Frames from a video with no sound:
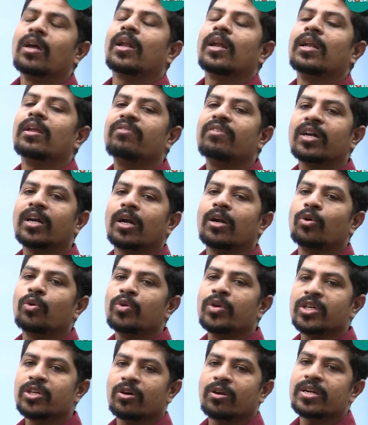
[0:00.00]
living and
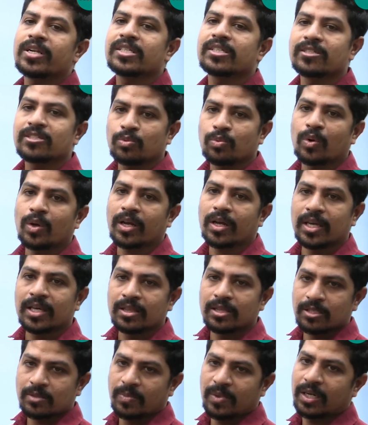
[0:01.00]
doing your research work
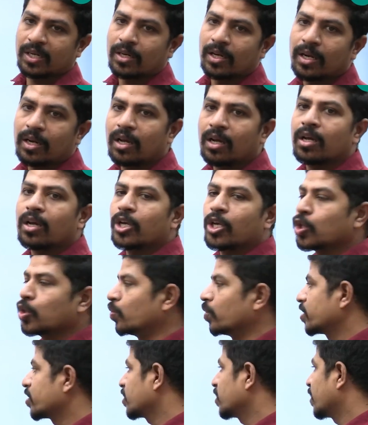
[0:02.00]
in this particular
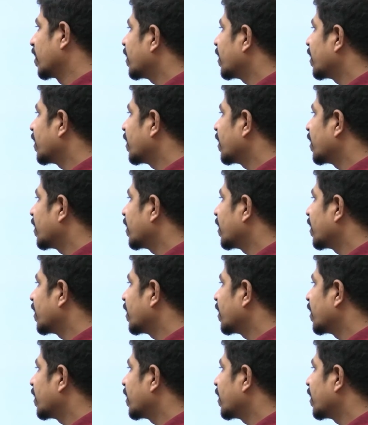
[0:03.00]
university,